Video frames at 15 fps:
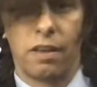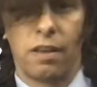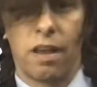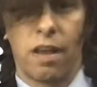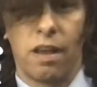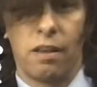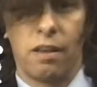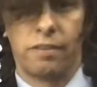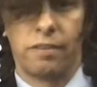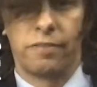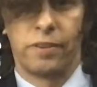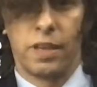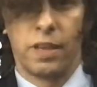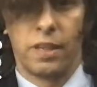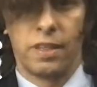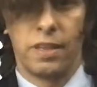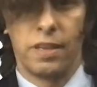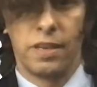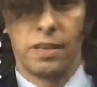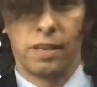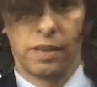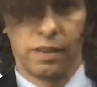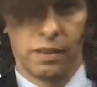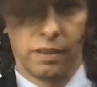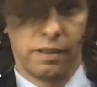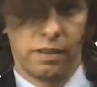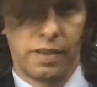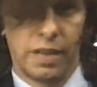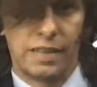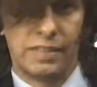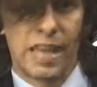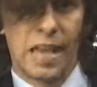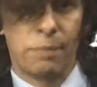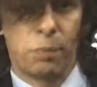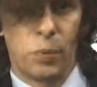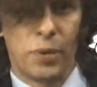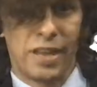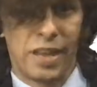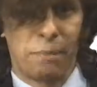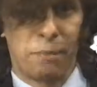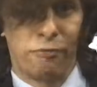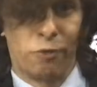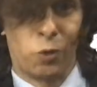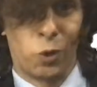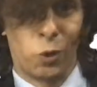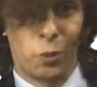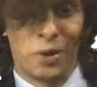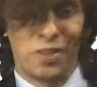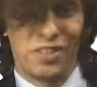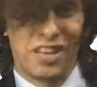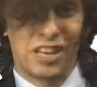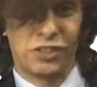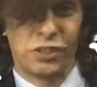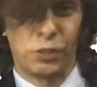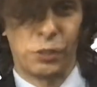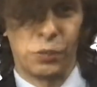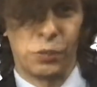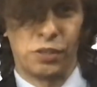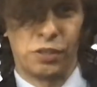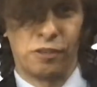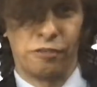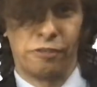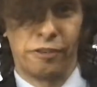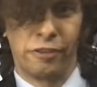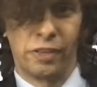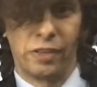of the example we gave before with the exclusive